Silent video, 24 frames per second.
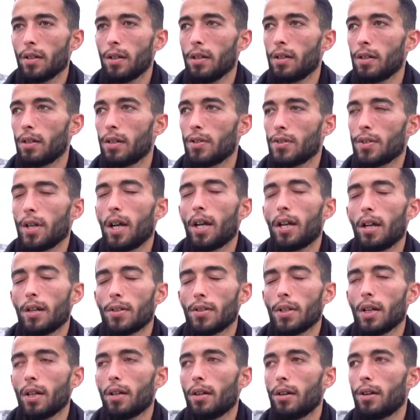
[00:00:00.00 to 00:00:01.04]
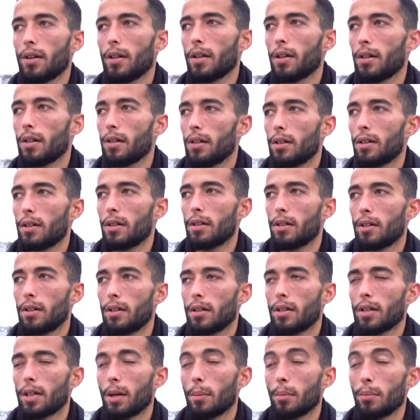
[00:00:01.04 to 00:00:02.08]
was a ship that was going to aid.
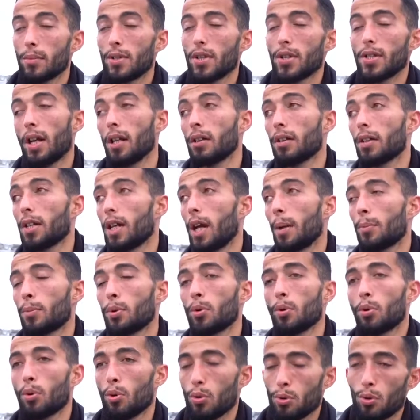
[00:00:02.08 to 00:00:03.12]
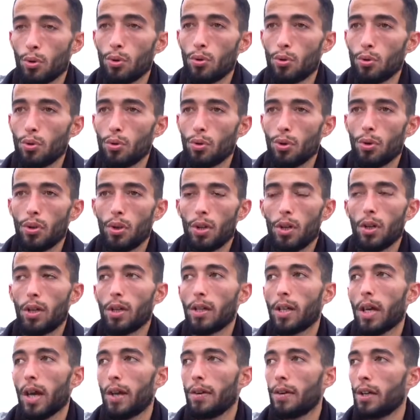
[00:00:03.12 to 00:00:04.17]
Israeli soldiers attacked that ship
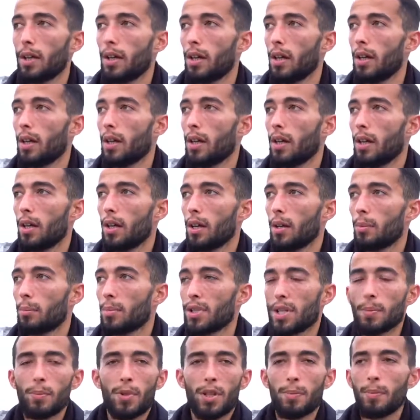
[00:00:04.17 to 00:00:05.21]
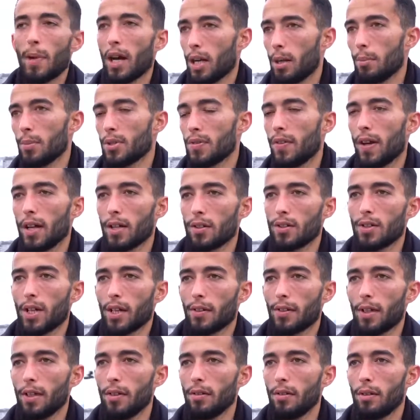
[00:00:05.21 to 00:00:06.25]
unlawfully. We had a right to go
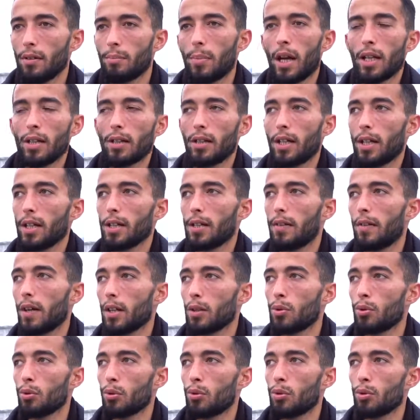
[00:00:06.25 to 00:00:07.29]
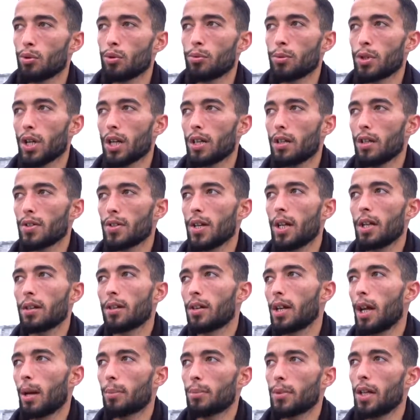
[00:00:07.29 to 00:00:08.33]
there and we had the documents, but they attacked
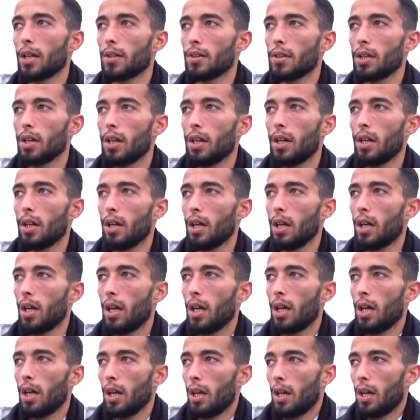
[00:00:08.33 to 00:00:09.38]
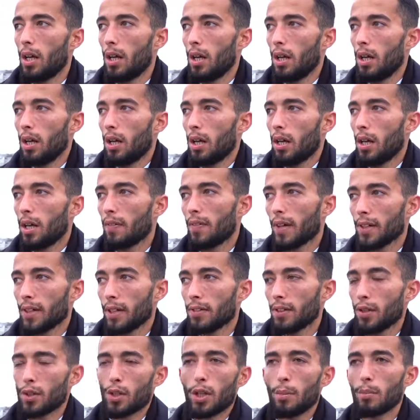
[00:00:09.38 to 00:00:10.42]
our ship unlawfully. Our
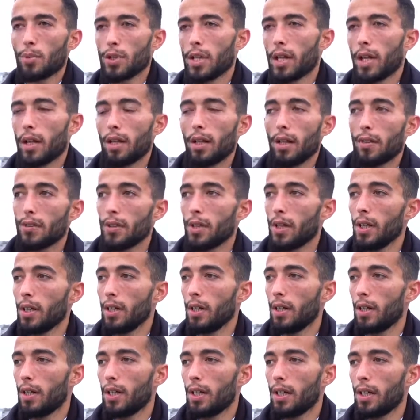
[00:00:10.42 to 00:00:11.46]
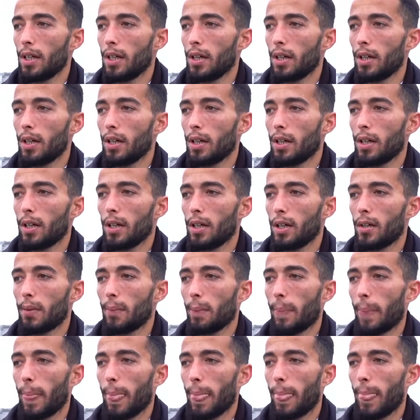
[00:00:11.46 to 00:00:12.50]
citizens got injured. They had to pay
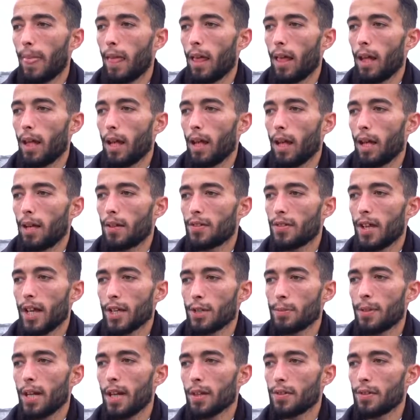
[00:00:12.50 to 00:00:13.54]
compensation, but they did not.